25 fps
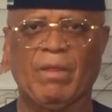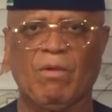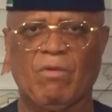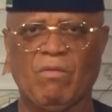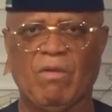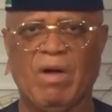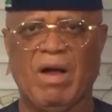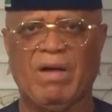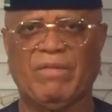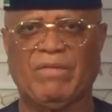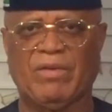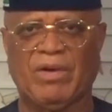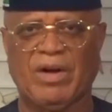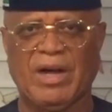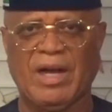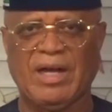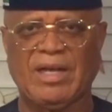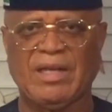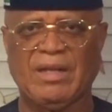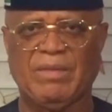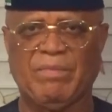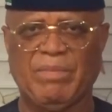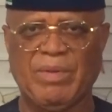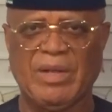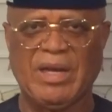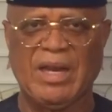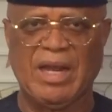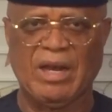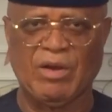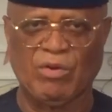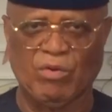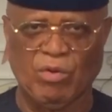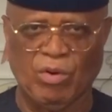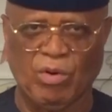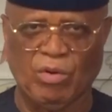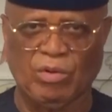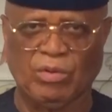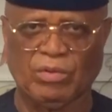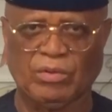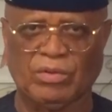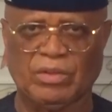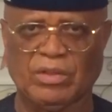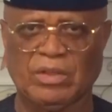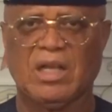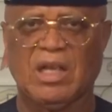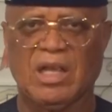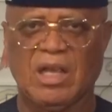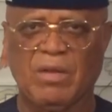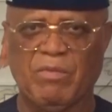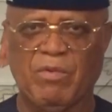who have already been
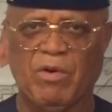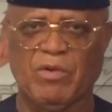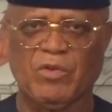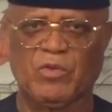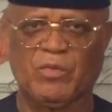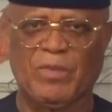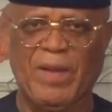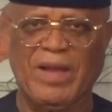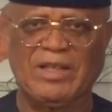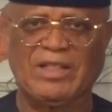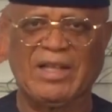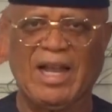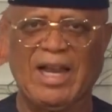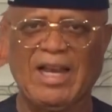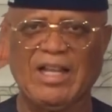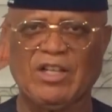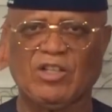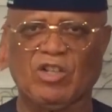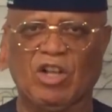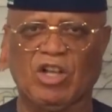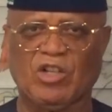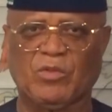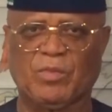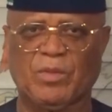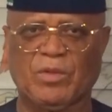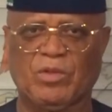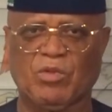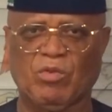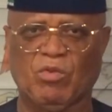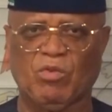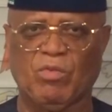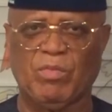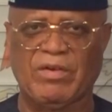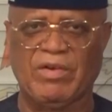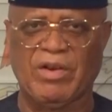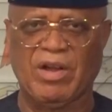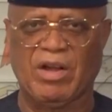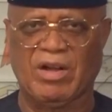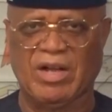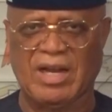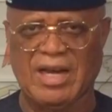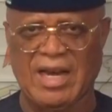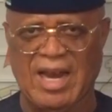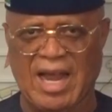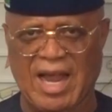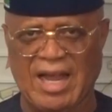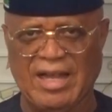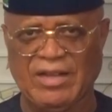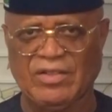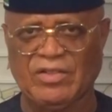enrolled. Ibom Specialist Hospital will be
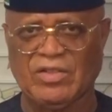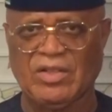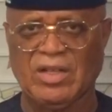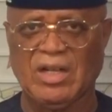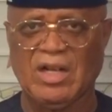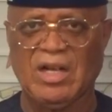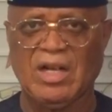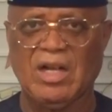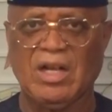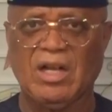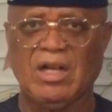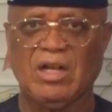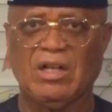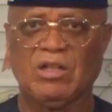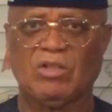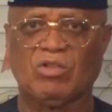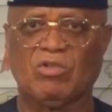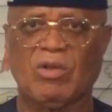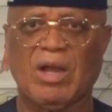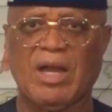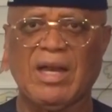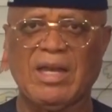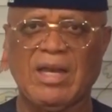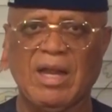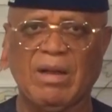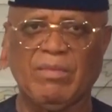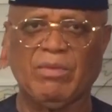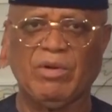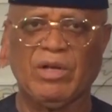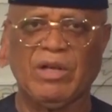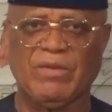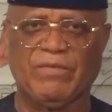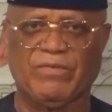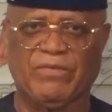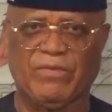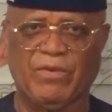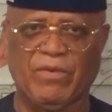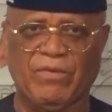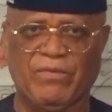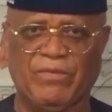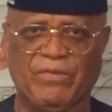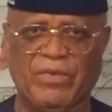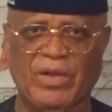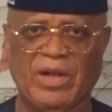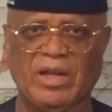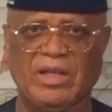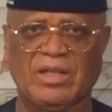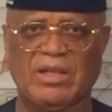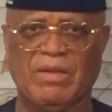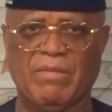reorganized to enable it
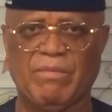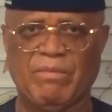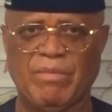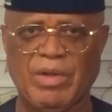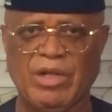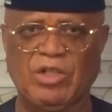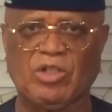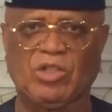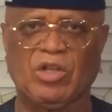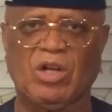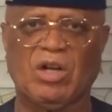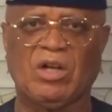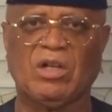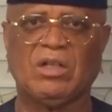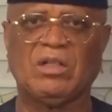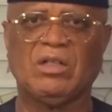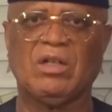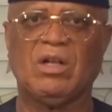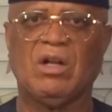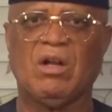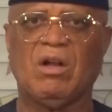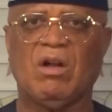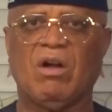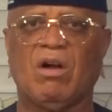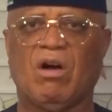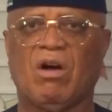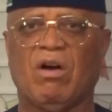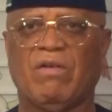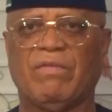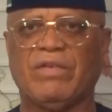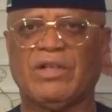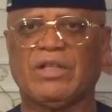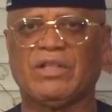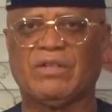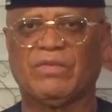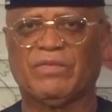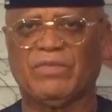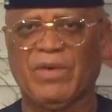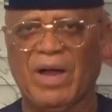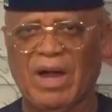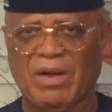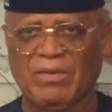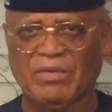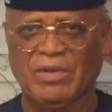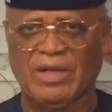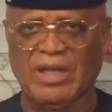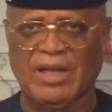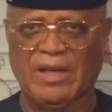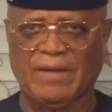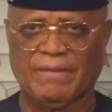fulfill the mission of its
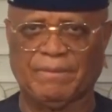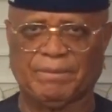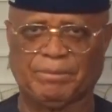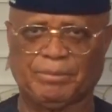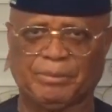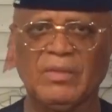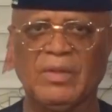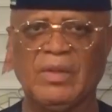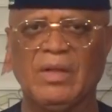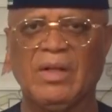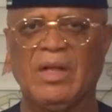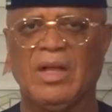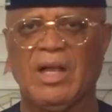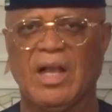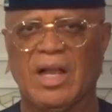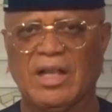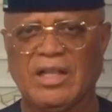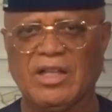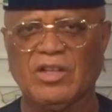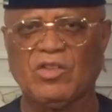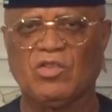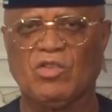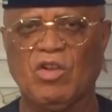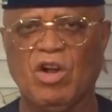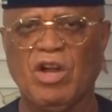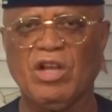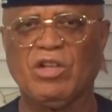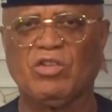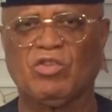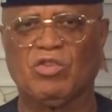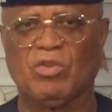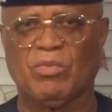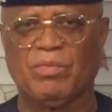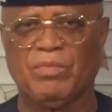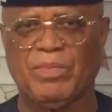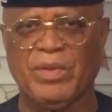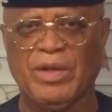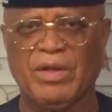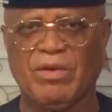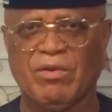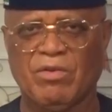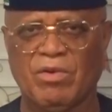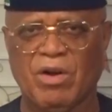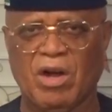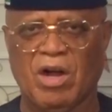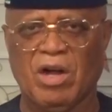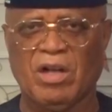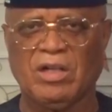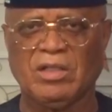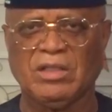founding. It is going to be
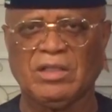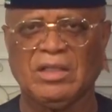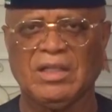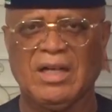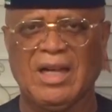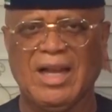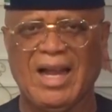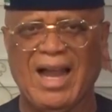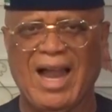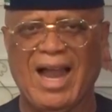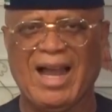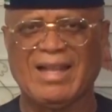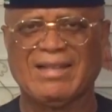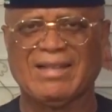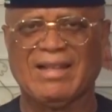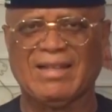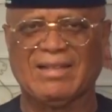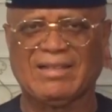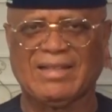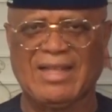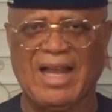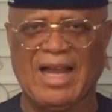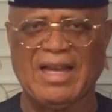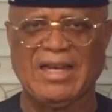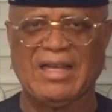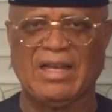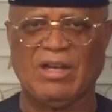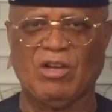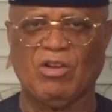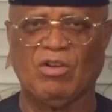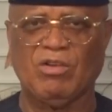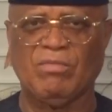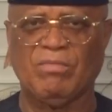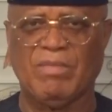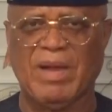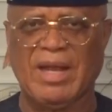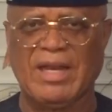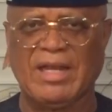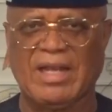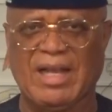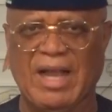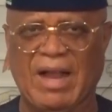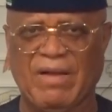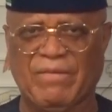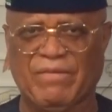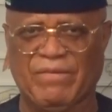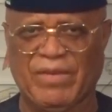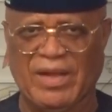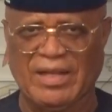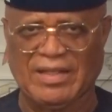run as a standalone
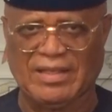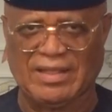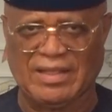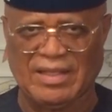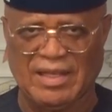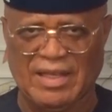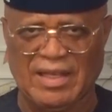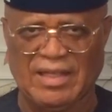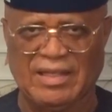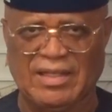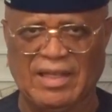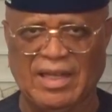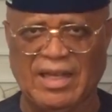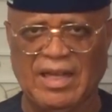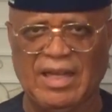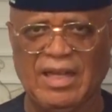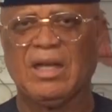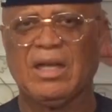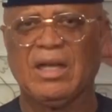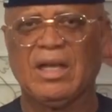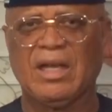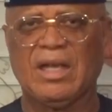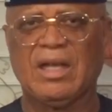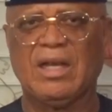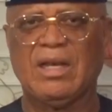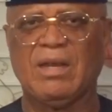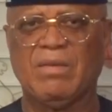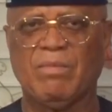medical facility in the